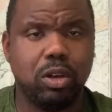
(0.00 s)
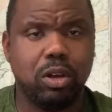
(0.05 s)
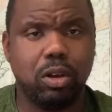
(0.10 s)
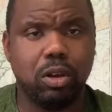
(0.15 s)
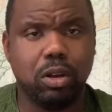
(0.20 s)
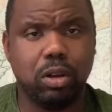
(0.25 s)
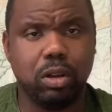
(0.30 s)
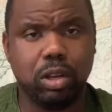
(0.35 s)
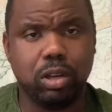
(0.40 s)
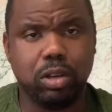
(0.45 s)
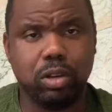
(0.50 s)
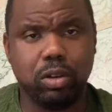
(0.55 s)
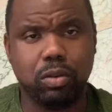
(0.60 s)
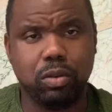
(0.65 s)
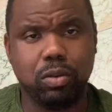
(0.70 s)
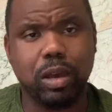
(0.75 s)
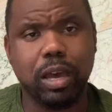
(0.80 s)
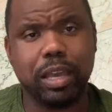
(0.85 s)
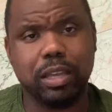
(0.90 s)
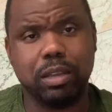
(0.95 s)
on a new
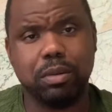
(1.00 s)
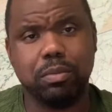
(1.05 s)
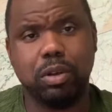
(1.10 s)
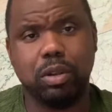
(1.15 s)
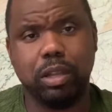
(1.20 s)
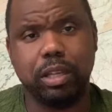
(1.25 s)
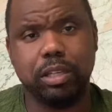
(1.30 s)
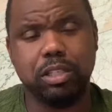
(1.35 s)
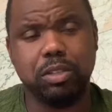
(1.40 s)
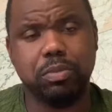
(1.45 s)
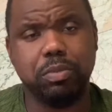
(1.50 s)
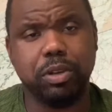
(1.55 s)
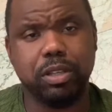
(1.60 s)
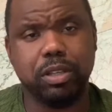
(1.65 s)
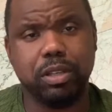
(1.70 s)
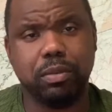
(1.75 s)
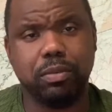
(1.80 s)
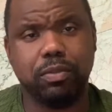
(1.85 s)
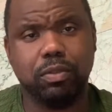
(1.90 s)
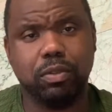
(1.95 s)
hiking pole I just picked
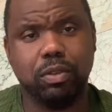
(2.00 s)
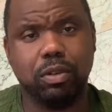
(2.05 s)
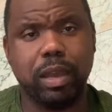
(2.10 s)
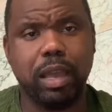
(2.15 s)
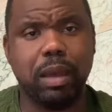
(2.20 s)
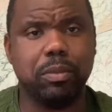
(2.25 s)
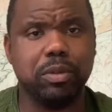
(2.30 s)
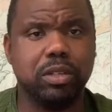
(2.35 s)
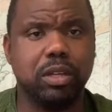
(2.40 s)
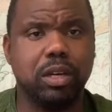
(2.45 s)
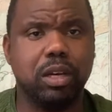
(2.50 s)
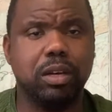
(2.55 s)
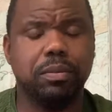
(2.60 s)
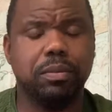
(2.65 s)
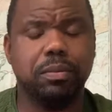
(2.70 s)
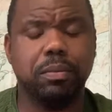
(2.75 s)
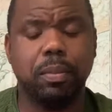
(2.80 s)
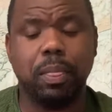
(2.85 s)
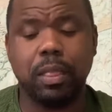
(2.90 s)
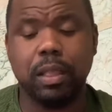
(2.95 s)
up from Amazon.
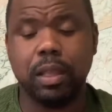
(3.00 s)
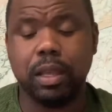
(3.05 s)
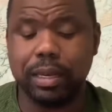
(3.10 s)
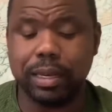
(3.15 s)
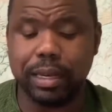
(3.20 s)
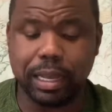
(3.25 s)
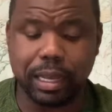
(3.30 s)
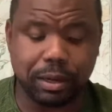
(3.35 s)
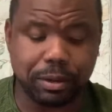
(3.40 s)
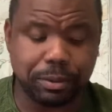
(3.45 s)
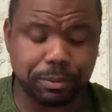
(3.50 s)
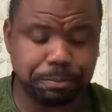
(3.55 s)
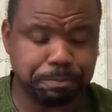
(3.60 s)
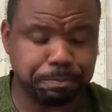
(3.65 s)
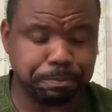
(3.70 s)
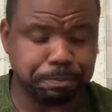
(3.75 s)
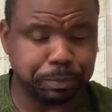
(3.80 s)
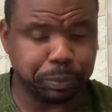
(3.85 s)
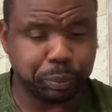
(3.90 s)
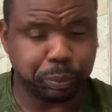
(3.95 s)
Now,
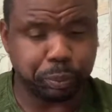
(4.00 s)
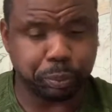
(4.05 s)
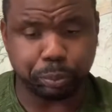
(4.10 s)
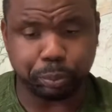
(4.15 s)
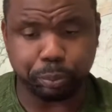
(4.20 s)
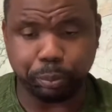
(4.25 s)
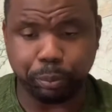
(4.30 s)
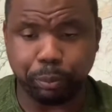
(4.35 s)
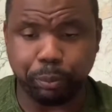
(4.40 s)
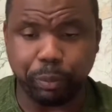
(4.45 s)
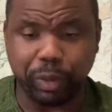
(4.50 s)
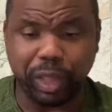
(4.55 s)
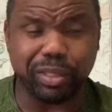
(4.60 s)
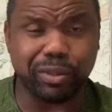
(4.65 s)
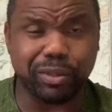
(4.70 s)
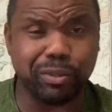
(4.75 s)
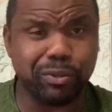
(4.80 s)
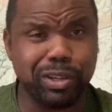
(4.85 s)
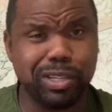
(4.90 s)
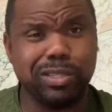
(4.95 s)
the
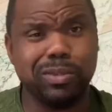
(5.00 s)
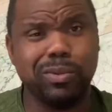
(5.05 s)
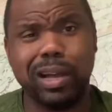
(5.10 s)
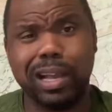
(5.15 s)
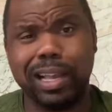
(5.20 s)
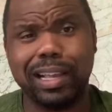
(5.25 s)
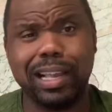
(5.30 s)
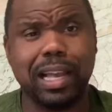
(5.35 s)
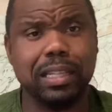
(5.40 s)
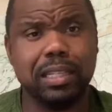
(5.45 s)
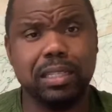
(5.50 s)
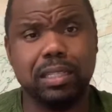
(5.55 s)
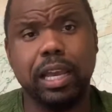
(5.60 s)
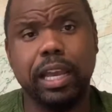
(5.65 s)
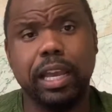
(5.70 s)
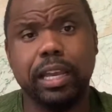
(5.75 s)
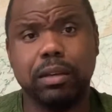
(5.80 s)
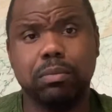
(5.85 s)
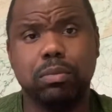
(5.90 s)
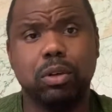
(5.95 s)
reason why I got this
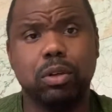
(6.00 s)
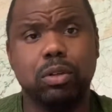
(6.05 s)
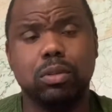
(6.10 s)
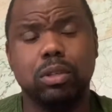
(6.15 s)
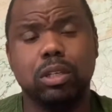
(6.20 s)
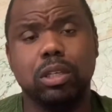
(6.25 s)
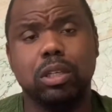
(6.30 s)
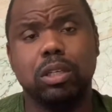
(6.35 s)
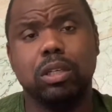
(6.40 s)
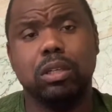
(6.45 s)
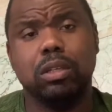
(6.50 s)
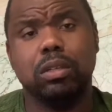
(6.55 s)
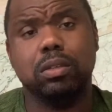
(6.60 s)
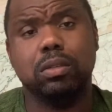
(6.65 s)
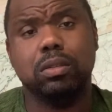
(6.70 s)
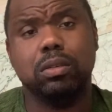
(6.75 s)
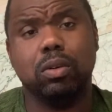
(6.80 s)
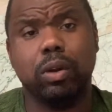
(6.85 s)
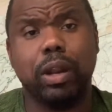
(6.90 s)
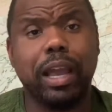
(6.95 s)
hiking pole,
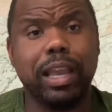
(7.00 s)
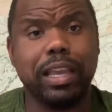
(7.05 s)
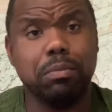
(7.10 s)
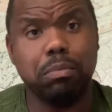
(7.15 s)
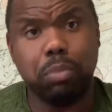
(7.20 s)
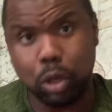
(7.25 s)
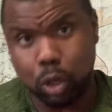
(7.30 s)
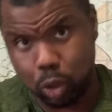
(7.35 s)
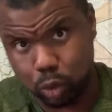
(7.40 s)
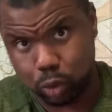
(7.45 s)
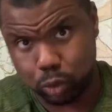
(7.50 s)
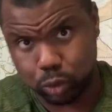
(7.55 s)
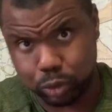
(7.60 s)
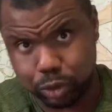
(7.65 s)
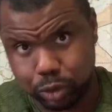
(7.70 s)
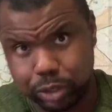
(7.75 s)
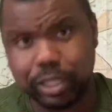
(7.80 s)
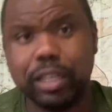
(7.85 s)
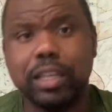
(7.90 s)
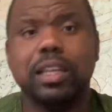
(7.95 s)
or the hiking
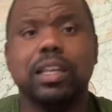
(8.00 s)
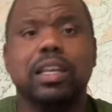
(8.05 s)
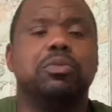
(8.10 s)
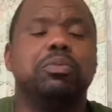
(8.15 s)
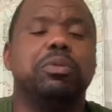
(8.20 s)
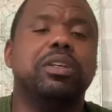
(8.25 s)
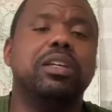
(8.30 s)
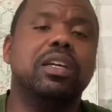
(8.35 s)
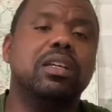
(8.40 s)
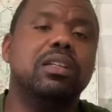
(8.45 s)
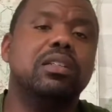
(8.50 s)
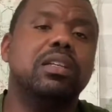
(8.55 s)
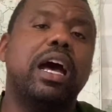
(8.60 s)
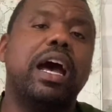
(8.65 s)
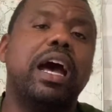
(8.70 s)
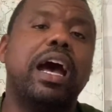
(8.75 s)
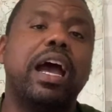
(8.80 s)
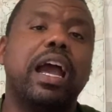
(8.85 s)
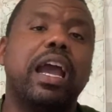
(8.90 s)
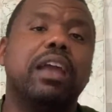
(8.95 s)
poles, is because
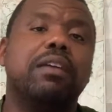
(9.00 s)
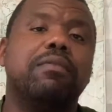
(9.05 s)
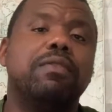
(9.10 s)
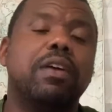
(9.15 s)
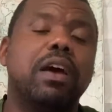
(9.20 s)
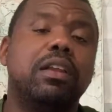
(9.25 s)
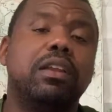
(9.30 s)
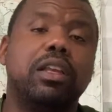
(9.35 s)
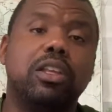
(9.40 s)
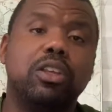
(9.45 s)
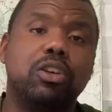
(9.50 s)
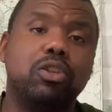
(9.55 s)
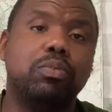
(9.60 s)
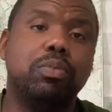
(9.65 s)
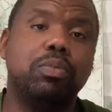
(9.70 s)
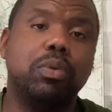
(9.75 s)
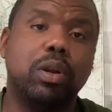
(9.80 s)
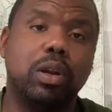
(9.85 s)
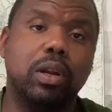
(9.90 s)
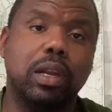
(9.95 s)
I found a
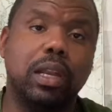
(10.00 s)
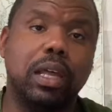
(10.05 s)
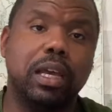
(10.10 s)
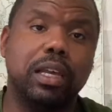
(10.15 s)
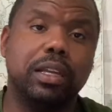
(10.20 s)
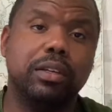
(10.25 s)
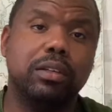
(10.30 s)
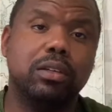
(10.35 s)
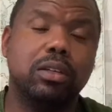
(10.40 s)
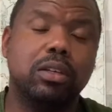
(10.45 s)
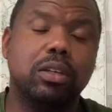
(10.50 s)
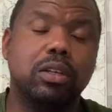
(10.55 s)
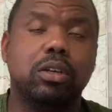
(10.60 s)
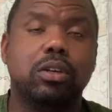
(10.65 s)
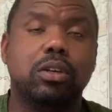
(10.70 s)
coupon online